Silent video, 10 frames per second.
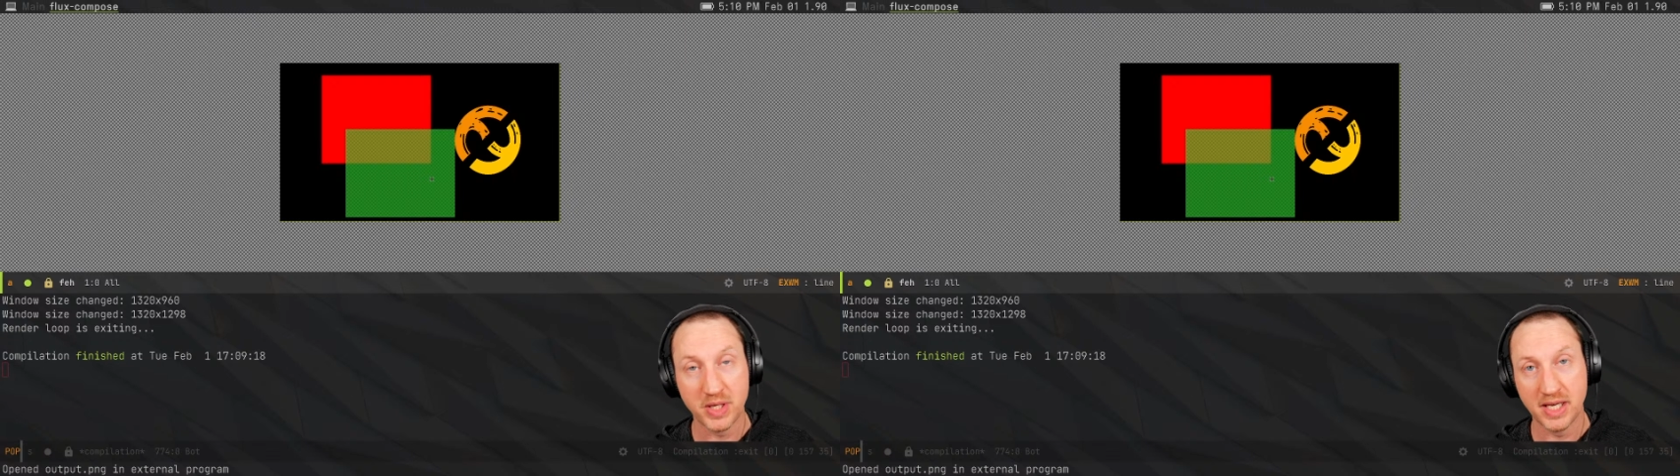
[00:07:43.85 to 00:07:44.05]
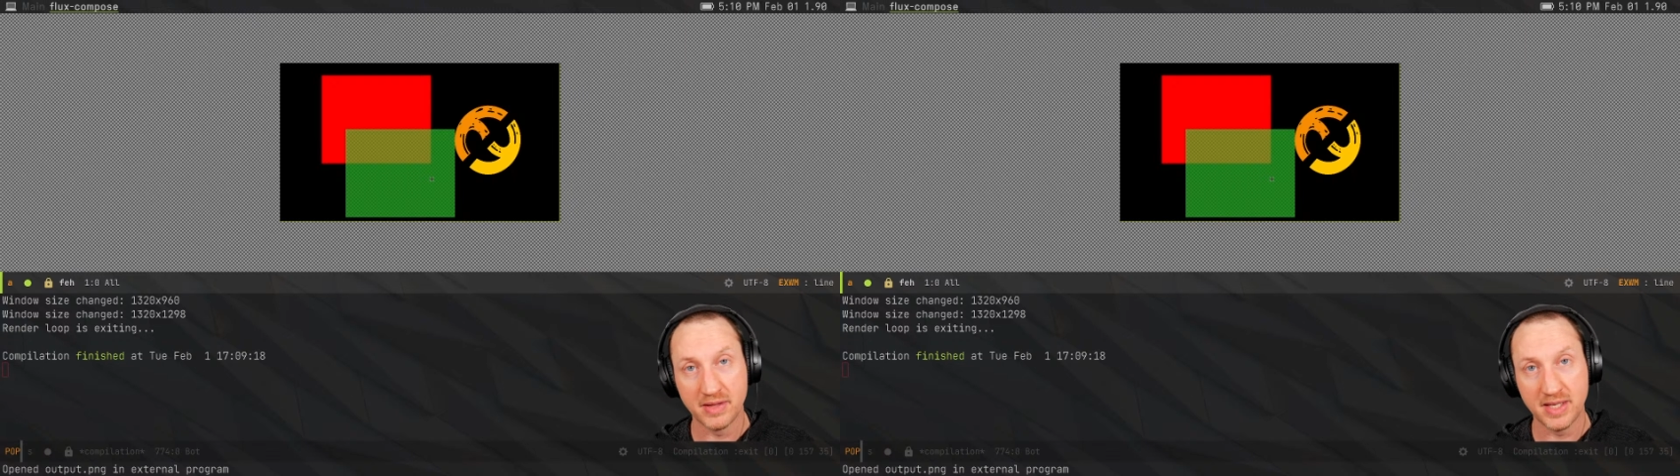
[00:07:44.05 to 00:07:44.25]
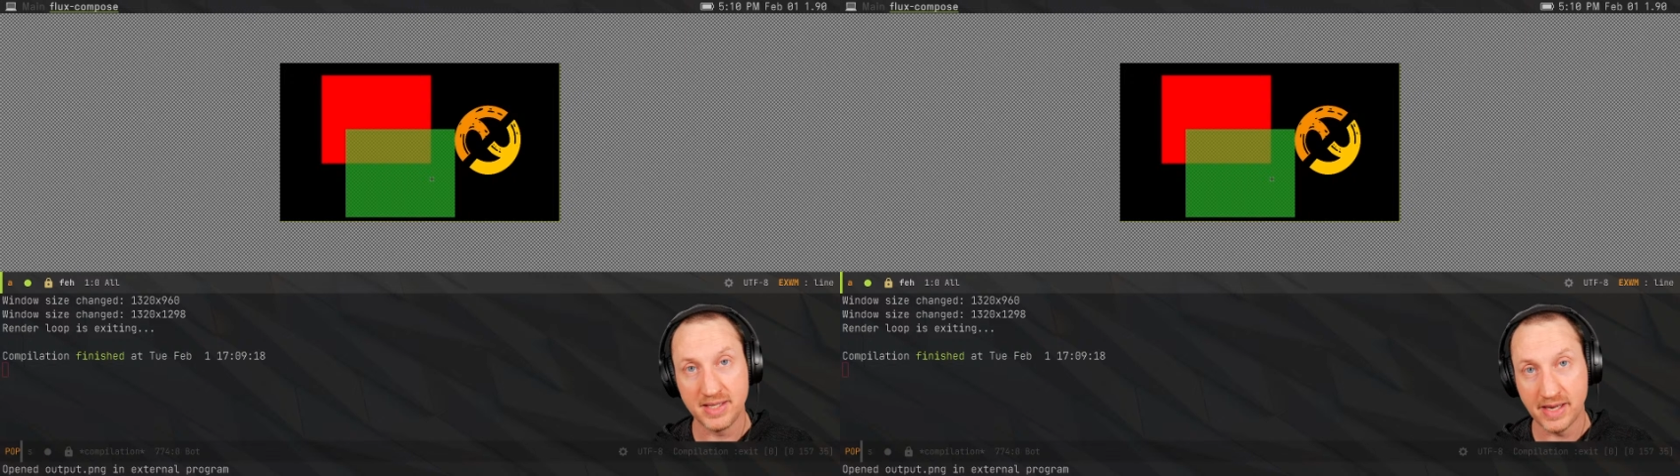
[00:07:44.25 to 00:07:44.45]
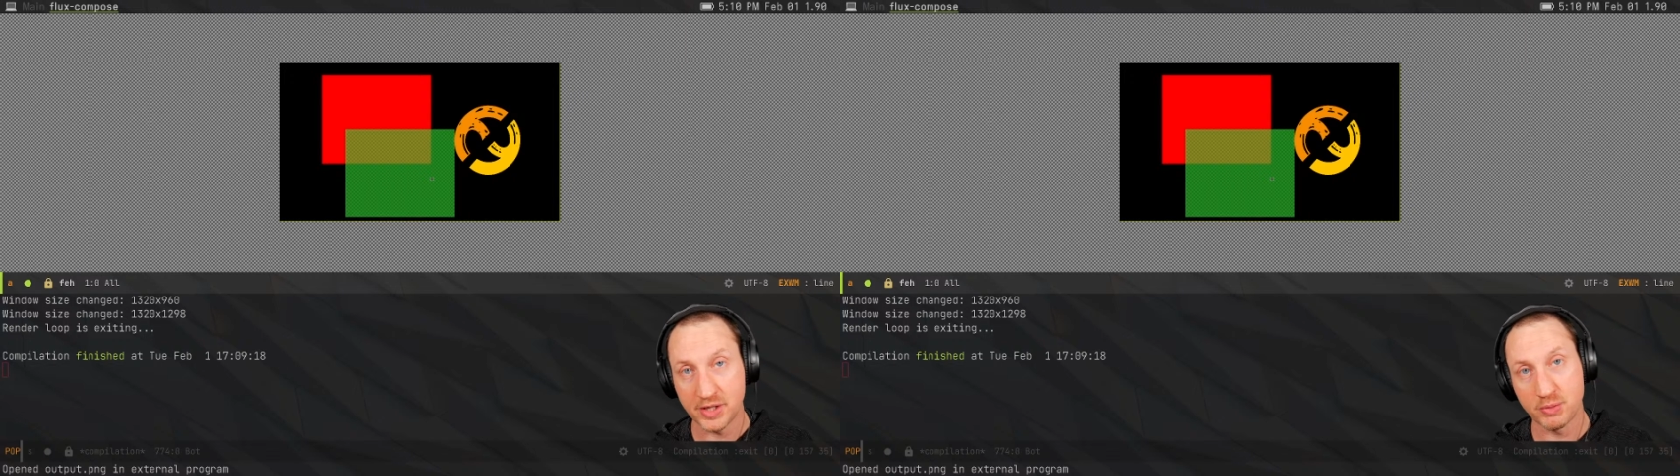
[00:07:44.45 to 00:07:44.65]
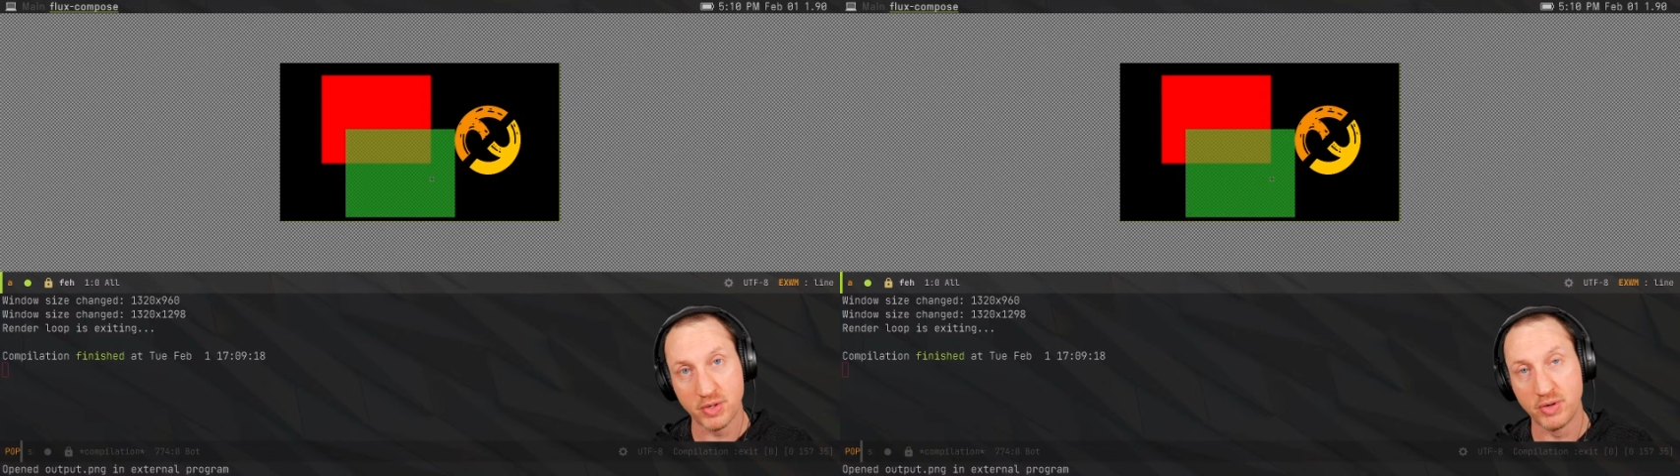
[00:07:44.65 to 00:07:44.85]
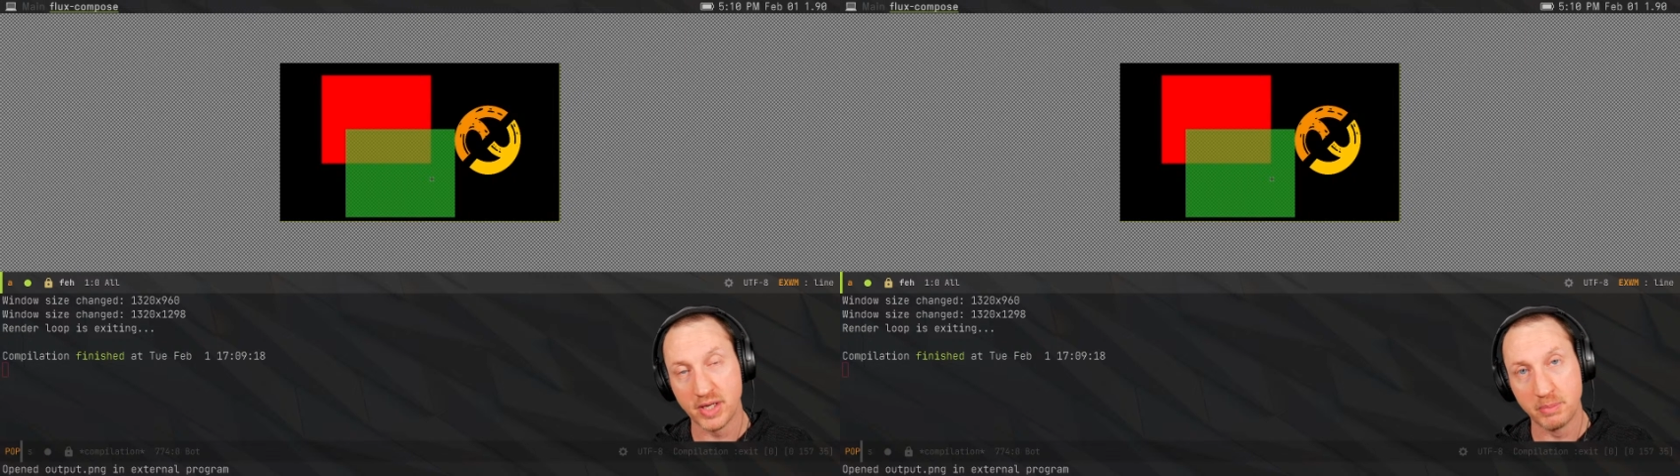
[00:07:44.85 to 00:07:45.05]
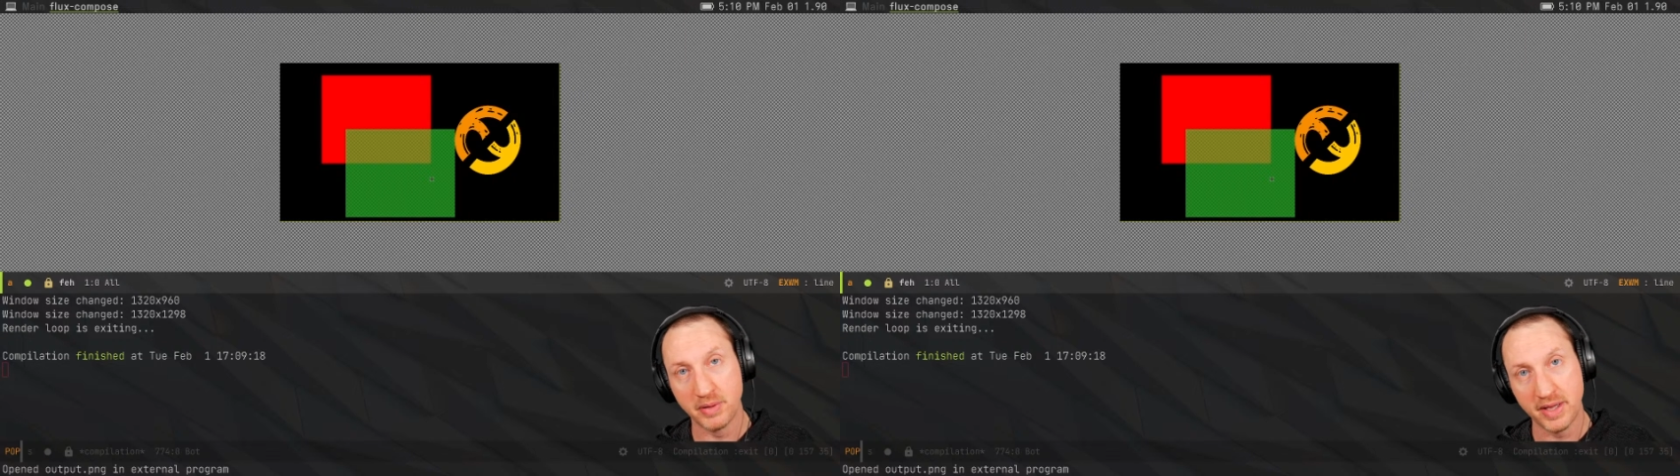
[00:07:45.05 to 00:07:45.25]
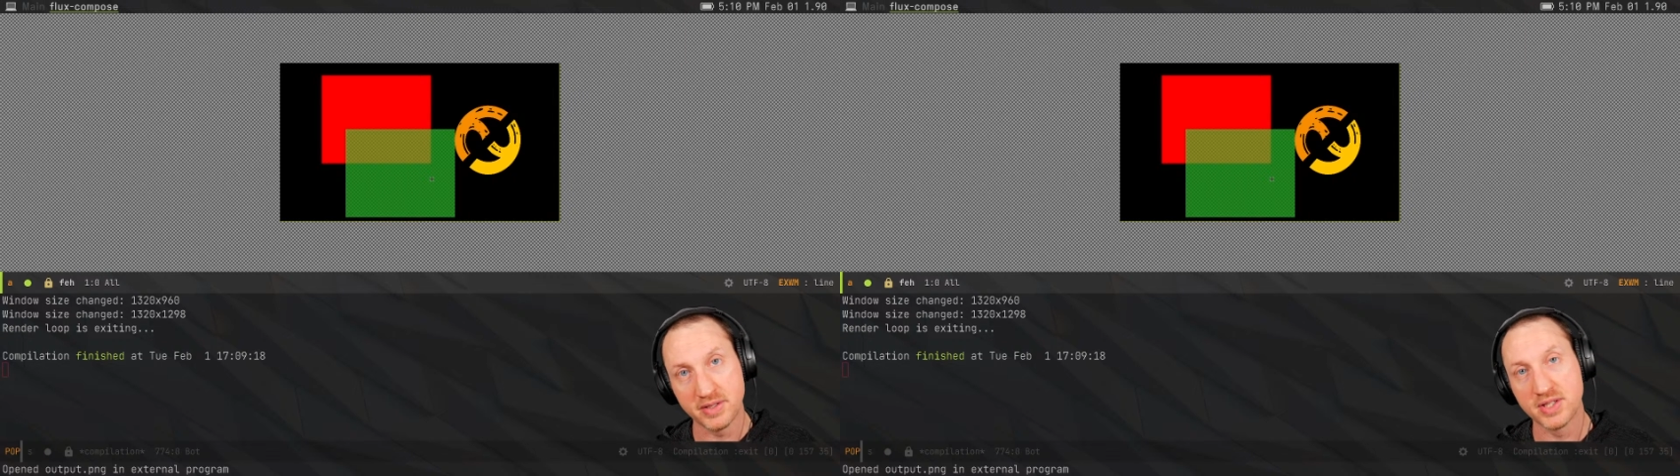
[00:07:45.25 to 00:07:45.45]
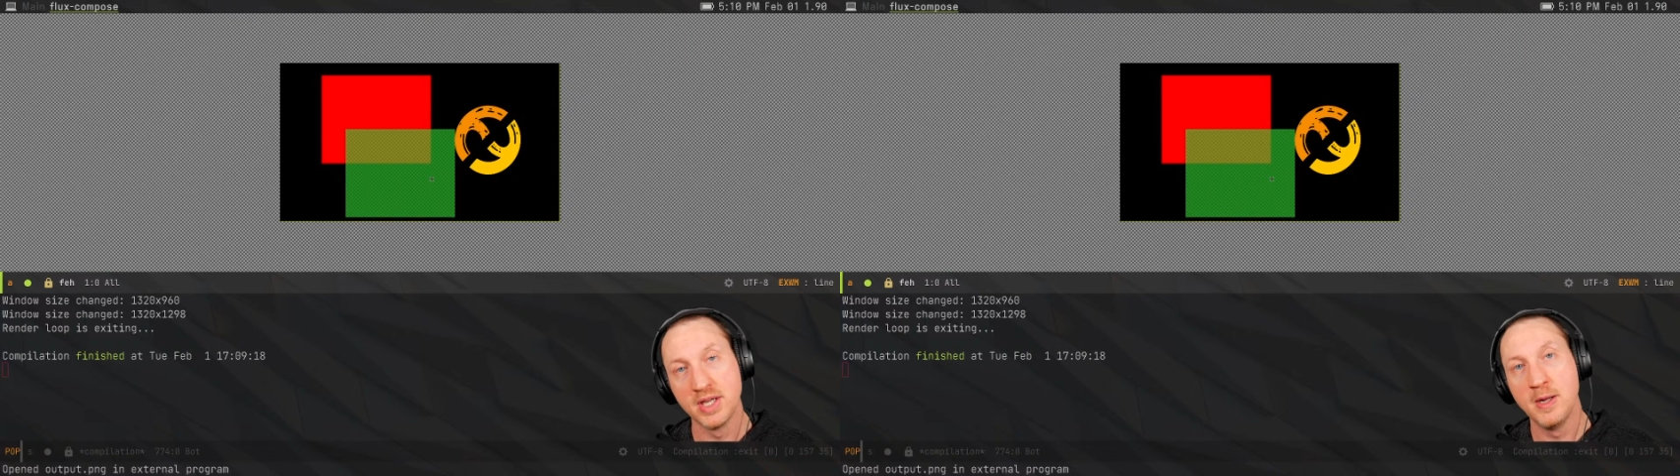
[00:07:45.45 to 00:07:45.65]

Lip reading: get the text rendering in place,